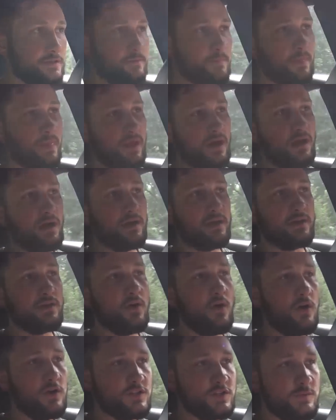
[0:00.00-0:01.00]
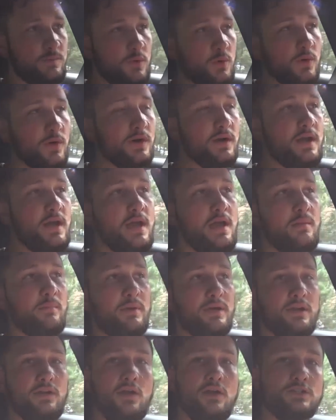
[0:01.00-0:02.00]
It costs more,
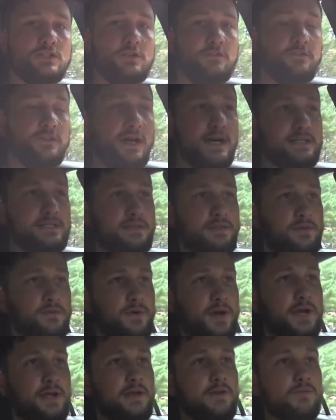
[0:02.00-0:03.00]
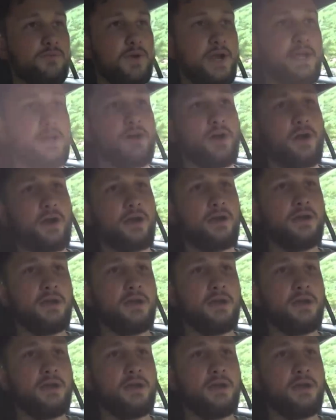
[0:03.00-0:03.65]
but it also flies on the radar.